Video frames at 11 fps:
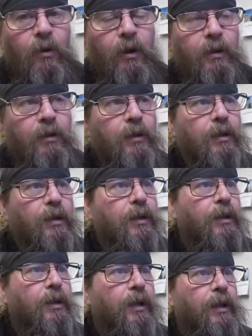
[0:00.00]
it,
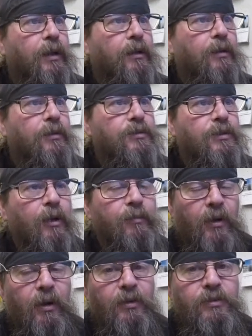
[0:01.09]
and sell
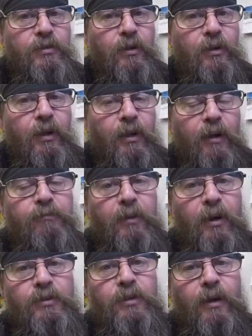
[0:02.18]
parts, enough
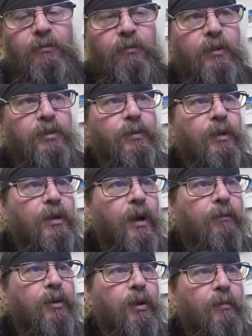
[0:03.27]
parts off of it to
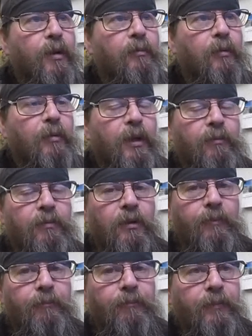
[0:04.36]
recover your minimum labor,
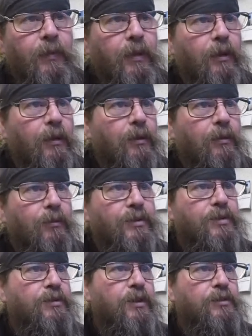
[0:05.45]
which
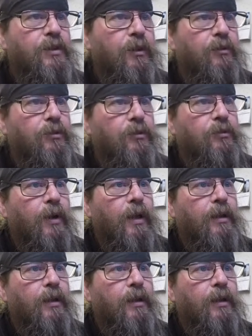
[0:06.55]
is easy to do, and